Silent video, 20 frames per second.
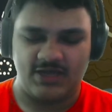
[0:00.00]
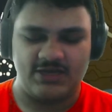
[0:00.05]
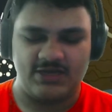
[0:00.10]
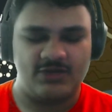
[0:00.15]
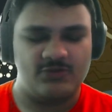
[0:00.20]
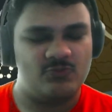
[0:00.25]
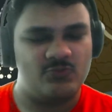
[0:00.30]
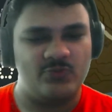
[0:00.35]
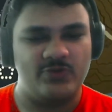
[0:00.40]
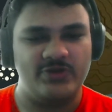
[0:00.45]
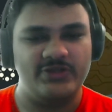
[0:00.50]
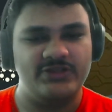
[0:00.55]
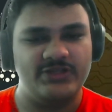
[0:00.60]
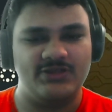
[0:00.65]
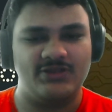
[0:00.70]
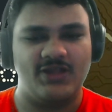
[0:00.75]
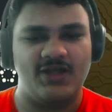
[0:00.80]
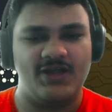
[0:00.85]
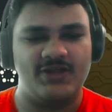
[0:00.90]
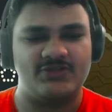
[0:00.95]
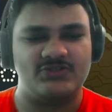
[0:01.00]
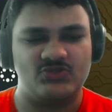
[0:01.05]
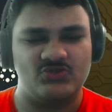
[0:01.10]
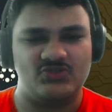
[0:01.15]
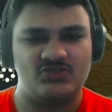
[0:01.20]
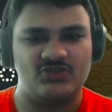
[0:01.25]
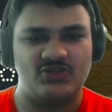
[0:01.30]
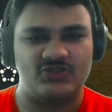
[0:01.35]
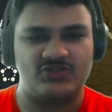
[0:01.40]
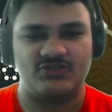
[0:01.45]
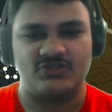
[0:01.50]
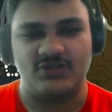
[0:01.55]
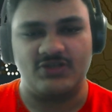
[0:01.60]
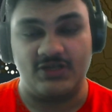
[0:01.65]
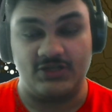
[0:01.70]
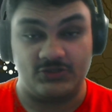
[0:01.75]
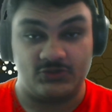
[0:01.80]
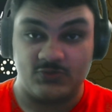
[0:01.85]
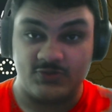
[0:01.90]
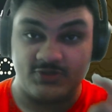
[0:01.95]
and I'd really like to just
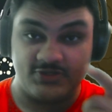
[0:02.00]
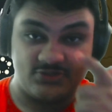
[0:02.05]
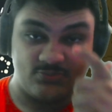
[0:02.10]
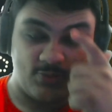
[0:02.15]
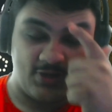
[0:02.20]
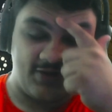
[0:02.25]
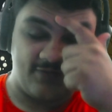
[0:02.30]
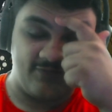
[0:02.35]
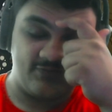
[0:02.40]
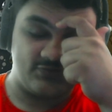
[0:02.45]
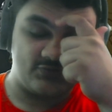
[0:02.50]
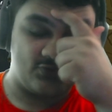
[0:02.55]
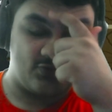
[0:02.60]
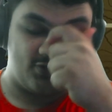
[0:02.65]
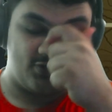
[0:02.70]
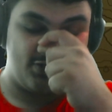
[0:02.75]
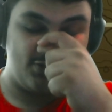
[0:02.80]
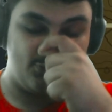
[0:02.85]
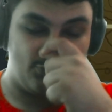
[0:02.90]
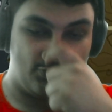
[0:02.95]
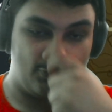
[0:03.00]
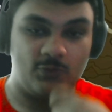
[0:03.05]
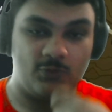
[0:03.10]
increase my inventory real